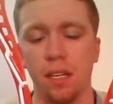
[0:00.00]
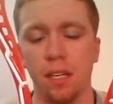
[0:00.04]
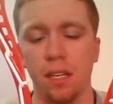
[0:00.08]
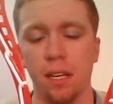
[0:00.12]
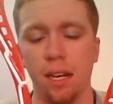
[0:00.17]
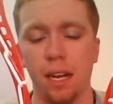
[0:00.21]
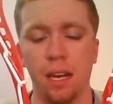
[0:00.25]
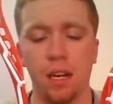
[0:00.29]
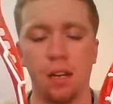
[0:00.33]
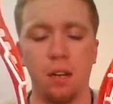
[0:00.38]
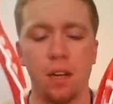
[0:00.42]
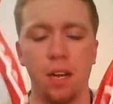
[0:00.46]

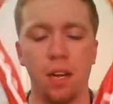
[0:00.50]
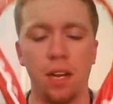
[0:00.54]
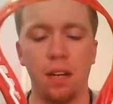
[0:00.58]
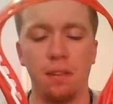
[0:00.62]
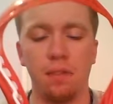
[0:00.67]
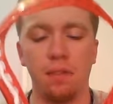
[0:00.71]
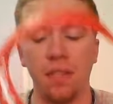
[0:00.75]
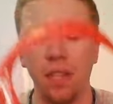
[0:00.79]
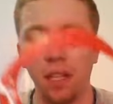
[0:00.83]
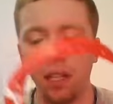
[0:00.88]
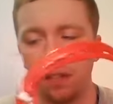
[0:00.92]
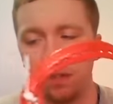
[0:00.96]
Now,
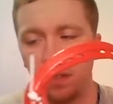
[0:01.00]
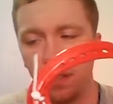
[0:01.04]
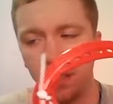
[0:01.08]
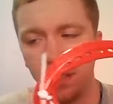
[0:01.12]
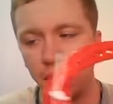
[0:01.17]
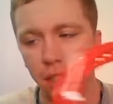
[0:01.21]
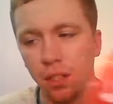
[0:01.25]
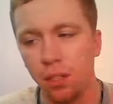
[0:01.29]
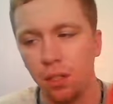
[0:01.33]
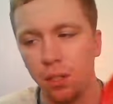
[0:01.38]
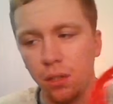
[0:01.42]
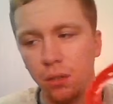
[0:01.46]
I've done a
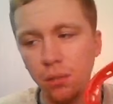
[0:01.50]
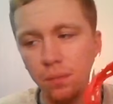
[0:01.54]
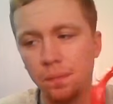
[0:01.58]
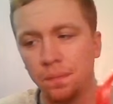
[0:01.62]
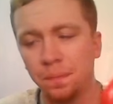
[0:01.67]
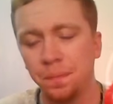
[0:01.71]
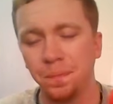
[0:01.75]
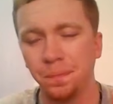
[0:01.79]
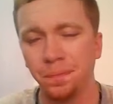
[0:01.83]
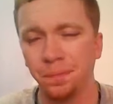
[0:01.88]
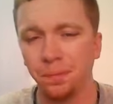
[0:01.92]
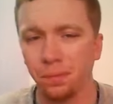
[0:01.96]
video
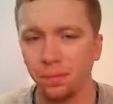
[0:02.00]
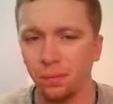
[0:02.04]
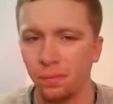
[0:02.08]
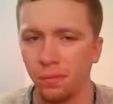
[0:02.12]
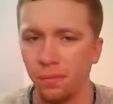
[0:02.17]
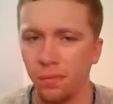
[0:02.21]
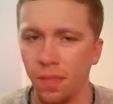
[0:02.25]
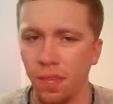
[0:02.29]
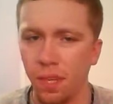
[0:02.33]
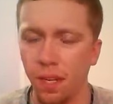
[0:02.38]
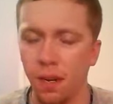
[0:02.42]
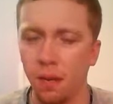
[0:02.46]

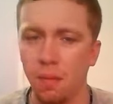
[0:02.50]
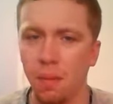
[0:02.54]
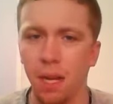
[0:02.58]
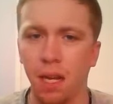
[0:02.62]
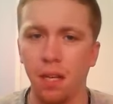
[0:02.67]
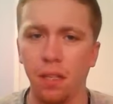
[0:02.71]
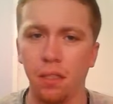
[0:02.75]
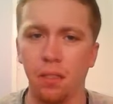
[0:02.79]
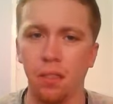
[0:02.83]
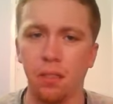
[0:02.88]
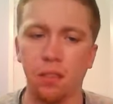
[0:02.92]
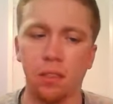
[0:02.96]

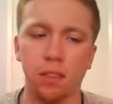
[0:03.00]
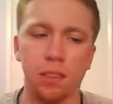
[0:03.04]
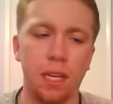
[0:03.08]
about